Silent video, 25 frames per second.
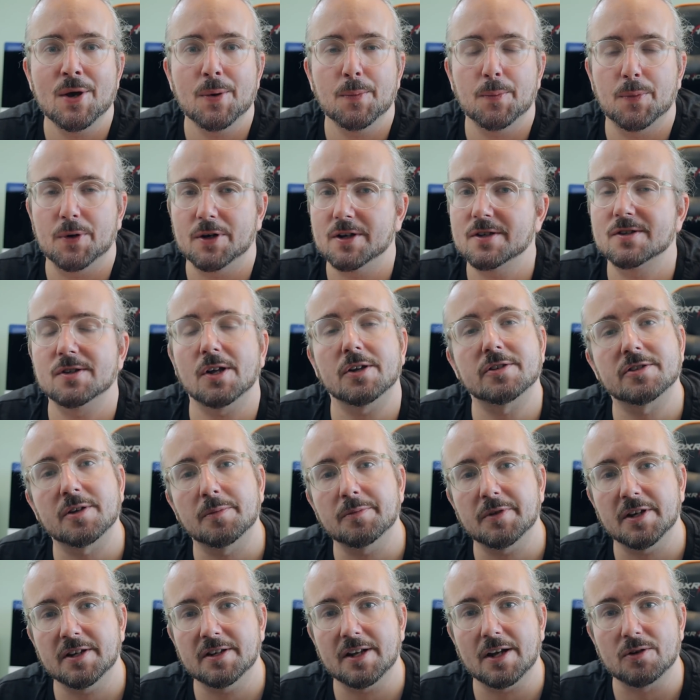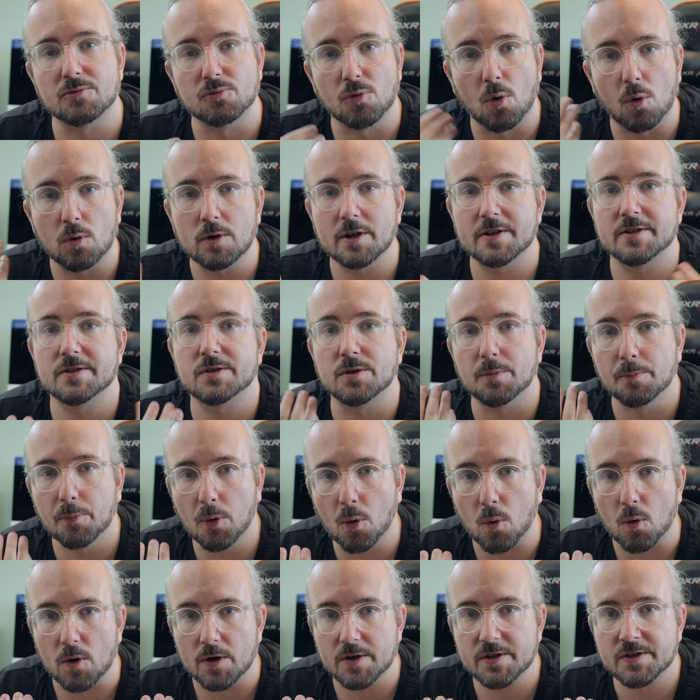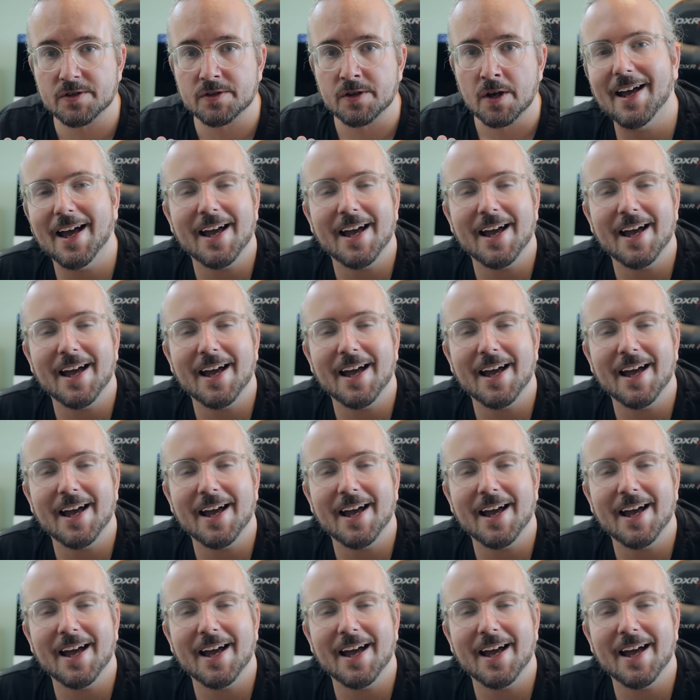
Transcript: but it's not something that Roland supports.